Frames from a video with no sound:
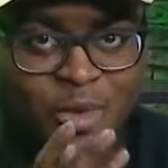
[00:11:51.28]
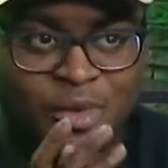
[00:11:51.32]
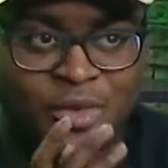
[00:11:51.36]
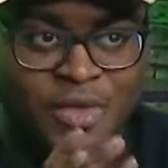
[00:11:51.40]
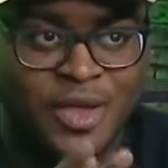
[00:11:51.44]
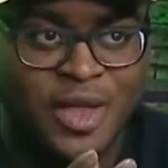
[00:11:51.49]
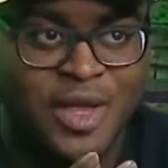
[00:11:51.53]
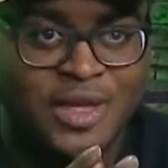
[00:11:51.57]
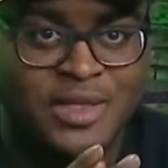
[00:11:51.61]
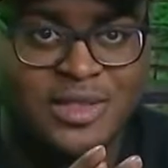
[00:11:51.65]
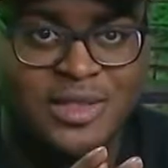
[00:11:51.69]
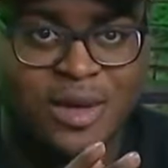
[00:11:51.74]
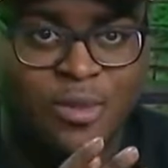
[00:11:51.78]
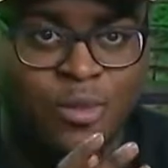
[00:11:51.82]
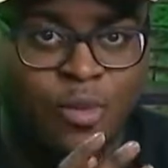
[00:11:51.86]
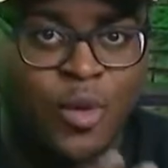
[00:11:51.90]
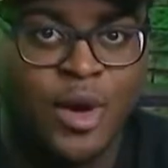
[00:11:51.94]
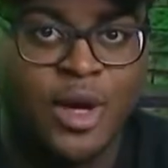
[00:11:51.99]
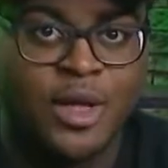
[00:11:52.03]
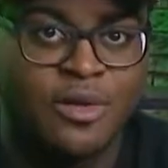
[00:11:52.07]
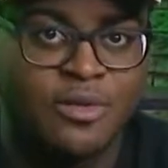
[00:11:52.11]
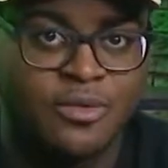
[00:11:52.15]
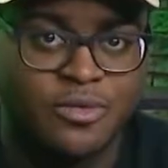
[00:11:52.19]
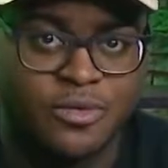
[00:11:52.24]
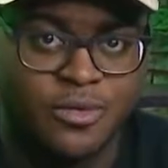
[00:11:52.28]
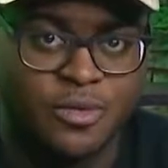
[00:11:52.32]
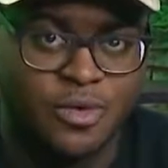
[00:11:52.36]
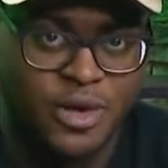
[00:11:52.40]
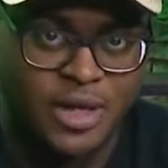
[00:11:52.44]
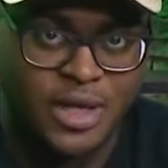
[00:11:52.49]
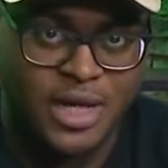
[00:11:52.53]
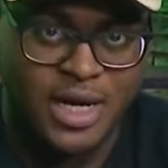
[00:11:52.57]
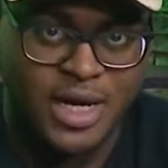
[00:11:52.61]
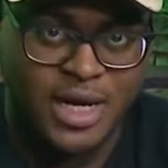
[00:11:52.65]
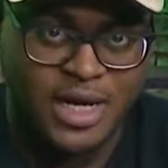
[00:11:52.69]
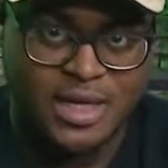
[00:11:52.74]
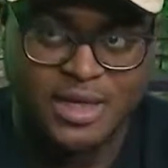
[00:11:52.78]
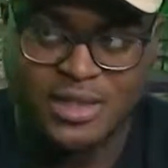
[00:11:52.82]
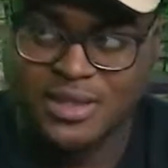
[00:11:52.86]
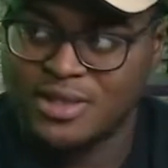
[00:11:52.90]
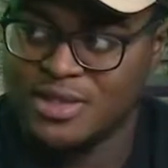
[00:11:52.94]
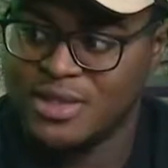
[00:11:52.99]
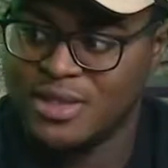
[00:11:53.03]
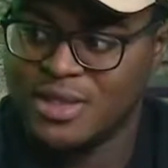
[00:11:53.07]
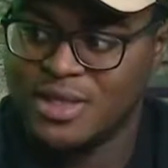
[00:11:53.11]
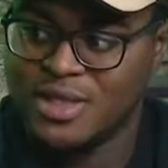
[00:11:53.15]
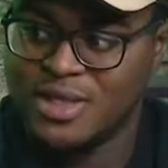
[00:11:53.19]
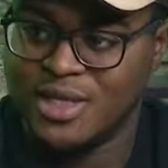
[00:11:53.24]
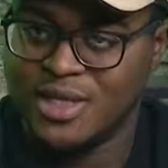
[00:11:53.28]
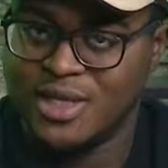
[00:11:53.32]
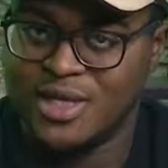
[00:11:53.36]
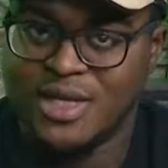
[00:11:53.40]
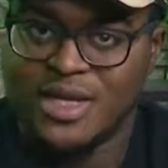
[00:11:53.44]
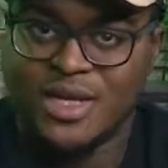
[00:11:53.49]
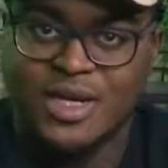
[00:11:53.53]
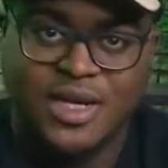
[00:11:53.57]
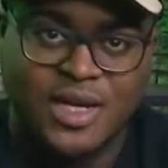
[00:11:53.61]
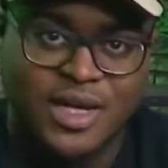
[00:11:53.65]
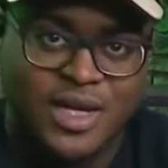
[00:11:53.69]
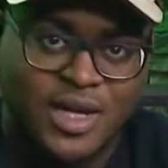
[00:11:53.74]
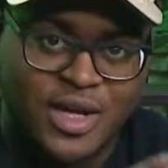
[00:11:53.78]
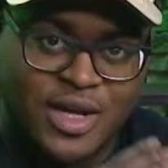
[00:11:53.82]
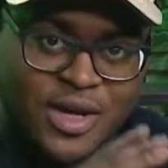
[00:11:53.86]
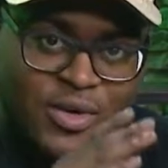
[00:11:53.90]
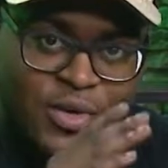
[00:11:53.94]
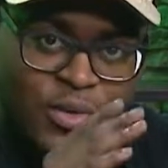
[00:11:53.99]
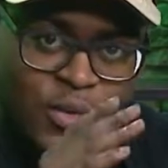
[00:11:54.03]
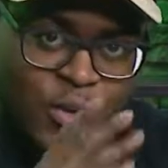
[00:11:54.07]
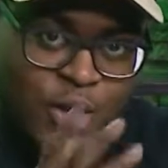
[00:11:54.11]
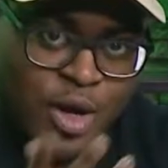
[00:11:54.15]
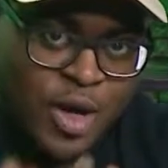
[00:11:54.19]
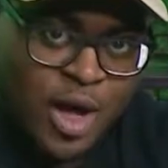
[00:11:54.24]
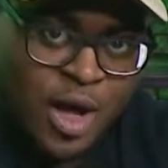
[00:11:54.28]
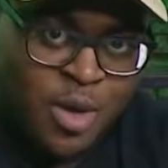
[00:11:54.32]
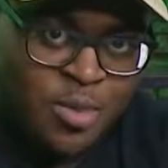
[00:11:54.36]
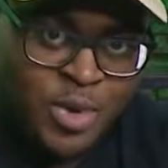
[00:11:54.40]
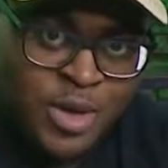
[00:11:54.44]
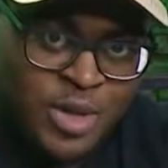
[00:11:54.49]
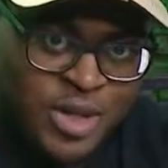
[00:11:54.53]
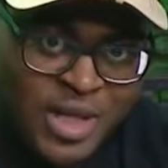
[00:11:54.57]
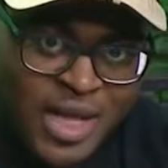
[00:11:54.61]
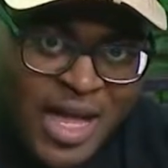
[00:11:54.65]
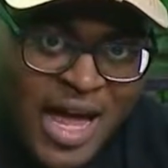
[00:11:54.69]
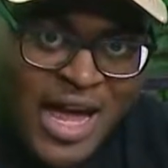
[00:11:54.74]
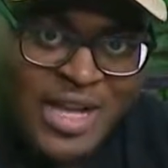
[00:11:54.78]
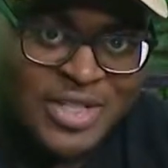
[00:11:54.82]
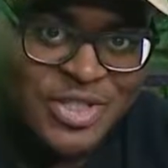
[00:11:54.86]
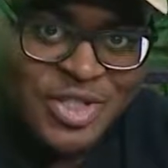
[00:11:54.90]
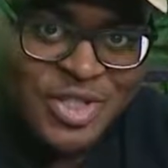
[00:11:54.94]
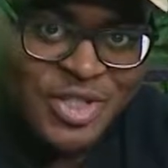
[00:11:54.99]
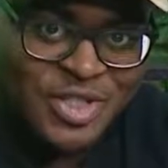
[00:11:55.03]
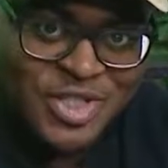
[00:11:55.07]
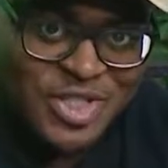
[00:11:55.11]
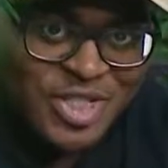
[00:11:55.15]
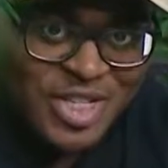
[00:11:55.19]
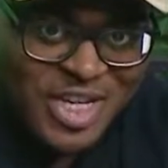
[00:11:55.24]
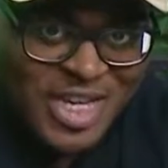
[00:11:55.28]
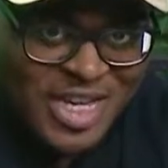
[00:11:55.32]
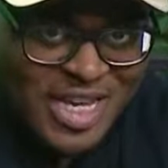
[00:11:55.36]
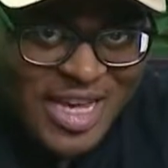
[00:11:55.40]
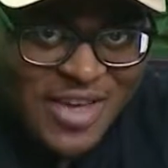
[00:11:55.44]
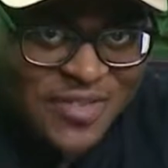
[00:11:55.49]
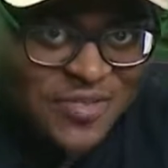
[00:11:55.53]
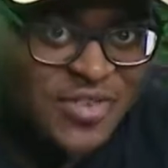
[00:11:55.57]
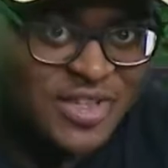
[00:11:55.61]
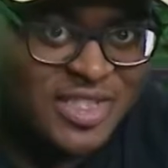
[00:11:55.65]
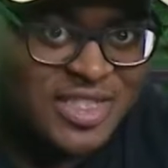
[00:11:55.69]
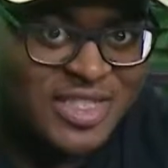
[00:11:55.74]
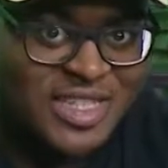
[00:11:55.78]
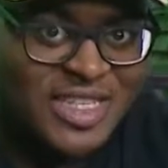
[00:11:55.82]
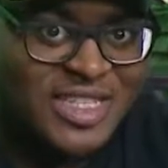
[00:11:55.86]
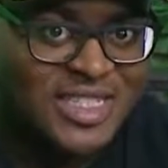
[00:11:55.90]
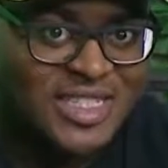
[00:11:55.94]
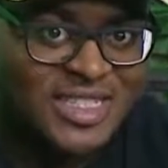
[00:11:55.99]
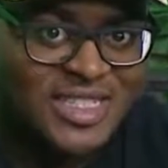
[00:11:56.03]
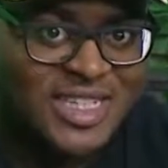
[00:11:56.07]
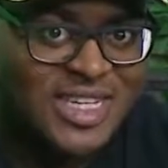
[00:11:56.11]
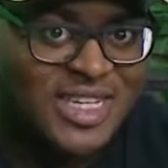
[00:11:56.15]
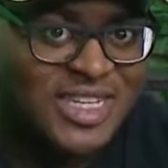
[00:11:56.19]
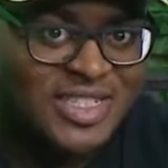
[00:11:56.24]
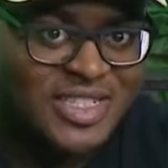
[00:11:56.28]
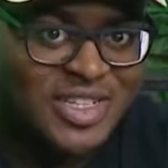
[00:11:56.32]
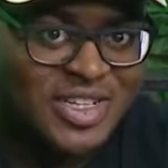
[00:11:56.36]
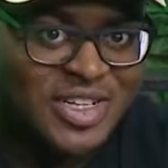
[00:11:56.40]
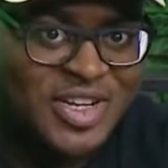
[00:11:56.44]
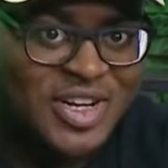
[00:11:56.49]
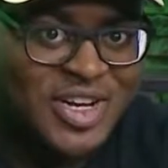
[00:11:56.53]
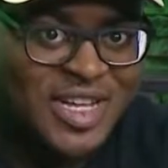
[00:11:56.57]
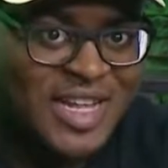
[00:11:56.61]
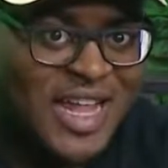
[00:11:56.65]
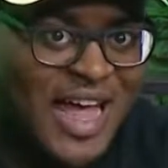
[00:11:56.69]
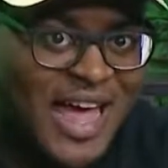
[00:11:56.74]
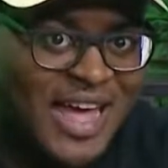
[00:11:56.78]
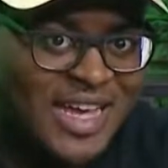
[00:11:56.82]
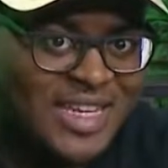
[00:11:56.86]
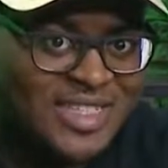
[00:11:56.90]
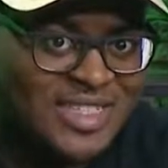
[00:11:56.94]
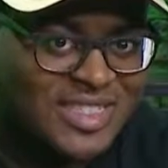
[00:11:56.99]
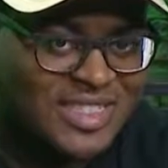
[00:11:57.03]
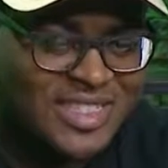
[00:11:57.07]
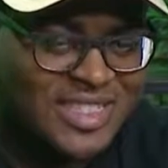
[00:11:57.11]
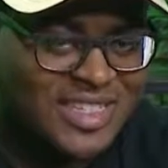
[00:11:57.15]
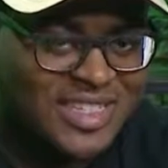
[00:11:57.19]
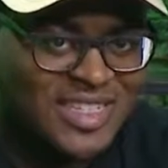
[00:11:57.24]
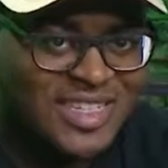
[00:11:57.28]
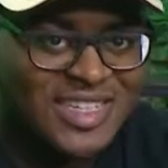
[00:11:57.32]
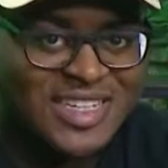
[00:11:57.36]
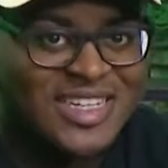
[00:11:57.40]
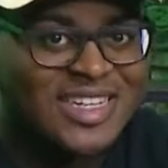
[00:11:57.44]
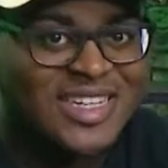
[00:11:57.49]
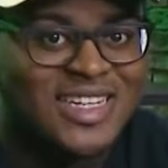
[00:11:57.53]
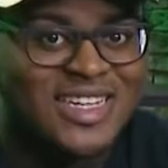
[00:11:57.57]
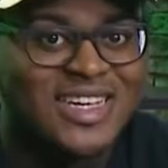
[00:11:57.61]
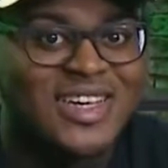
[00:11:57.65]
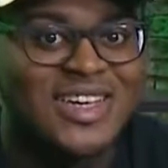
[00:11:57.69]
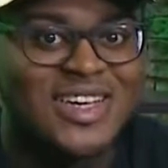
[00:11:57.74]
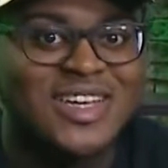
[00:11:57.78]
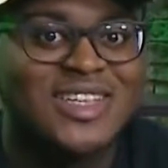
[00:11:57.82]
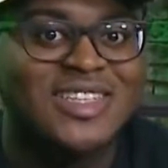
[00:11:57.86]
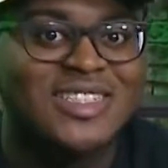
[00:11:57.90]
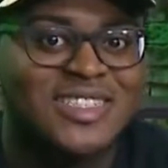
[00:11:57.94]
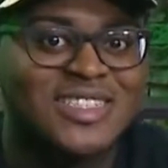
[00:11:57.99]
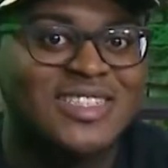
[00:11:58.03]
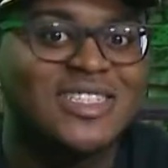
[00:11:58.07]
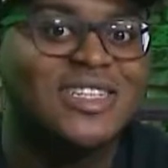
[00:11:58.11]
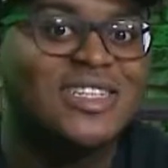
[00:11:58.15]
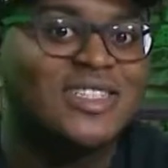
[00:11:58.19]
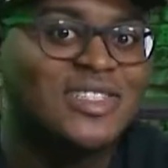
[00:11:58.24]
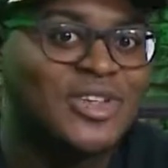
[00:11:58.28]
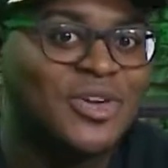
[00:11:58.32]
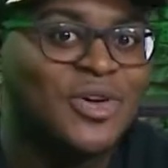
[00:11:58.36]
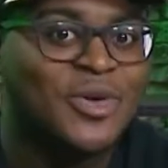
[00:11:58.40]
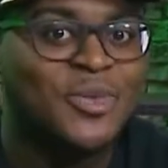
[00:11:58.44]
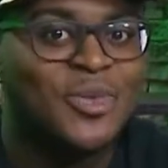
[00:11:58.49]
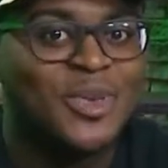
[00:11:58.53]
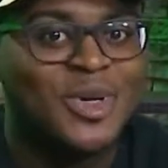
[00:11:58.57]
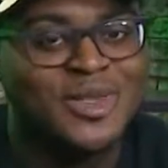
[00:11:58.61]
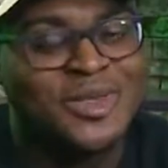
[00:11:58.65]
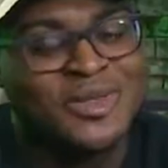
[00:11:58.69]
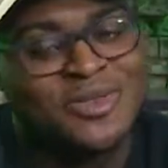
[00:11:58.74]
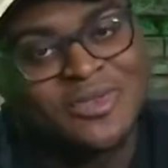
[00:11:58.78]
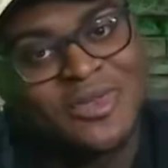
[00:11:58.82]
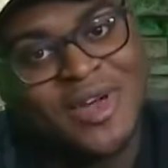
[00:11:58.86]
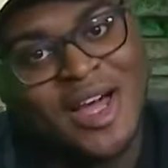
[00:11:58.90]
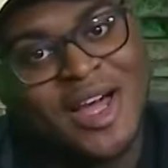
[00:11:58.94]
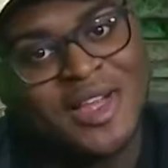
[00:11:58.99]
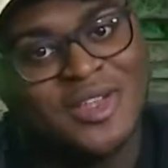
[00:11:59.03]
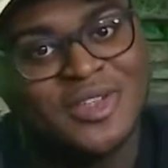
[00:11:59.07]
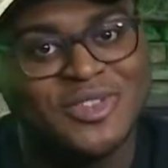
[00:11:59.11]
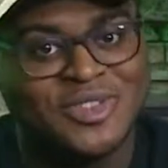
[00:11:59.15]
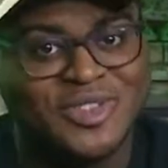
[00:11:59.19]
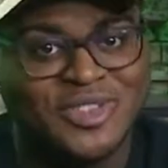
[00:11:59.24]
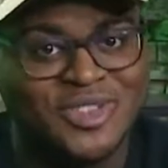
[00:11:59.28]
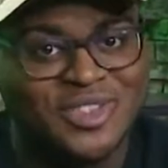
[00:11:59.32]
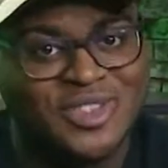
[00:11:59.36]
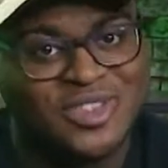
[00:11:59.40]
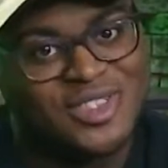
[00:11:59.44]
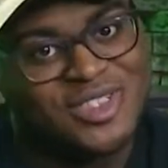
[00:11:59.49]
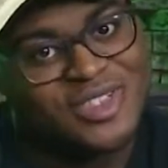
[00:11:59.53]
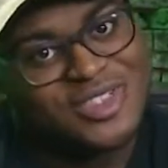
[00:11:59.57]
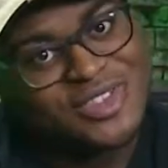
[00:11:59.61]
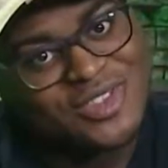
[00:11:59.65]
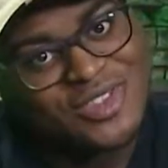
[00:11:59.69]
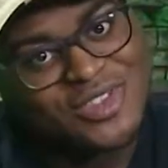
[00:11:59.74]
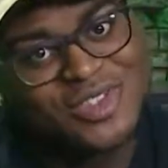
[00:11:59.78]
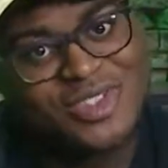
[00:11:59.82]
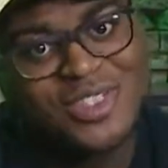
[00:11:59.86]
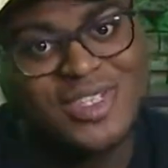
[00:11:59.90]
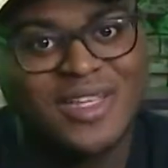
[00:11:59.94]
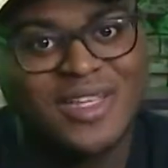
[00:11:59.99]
things I'm waiting for, guys. We're coming. If it's this season or next, season gonna be in the finals. It's just,